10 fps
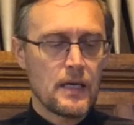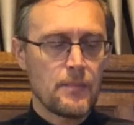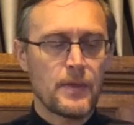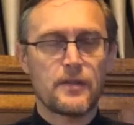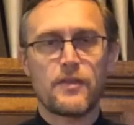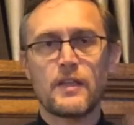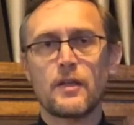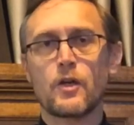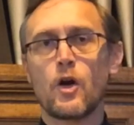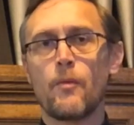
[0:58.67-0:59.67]
but the thing
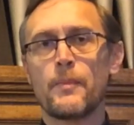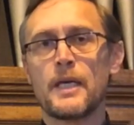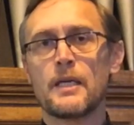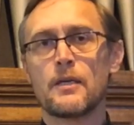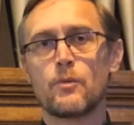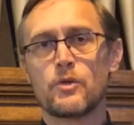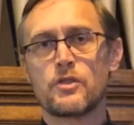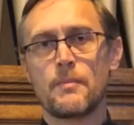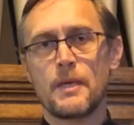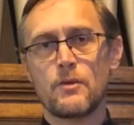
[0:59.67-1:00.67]
that got me was
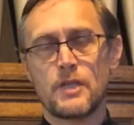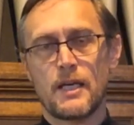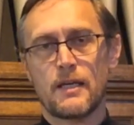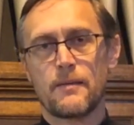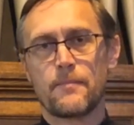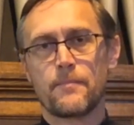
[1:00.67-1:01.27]
the music.